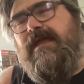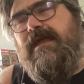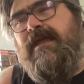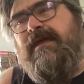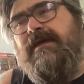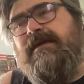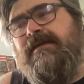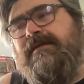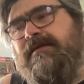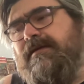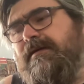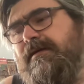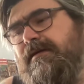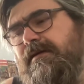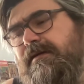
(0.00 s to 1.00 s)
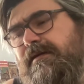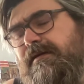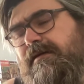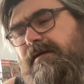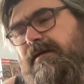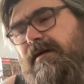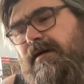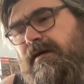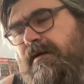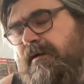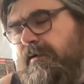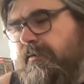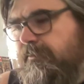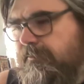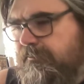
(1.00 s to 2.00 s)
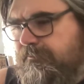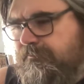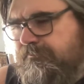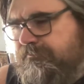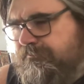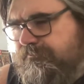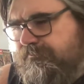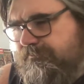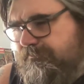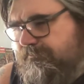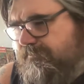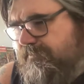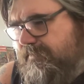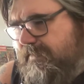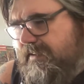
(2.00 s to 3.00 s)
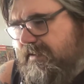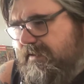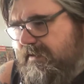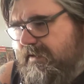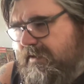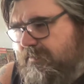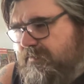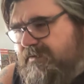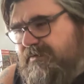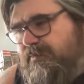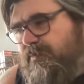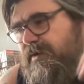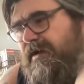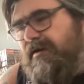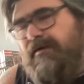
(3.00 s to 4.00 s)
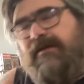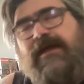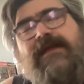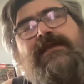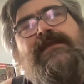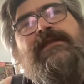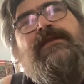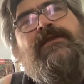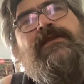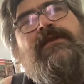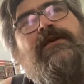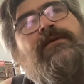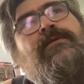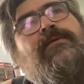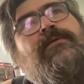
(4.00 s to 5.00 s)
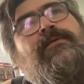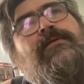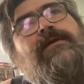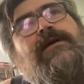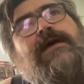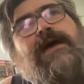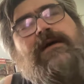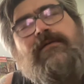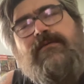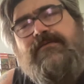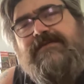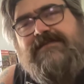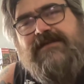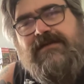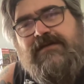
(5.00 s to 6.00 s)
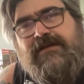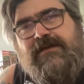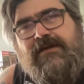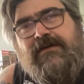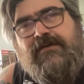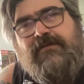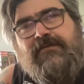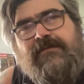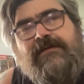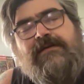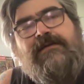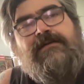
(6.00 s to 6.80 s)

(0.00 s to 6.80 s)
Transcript: And um, it was weird. I didn't know how it was going to go.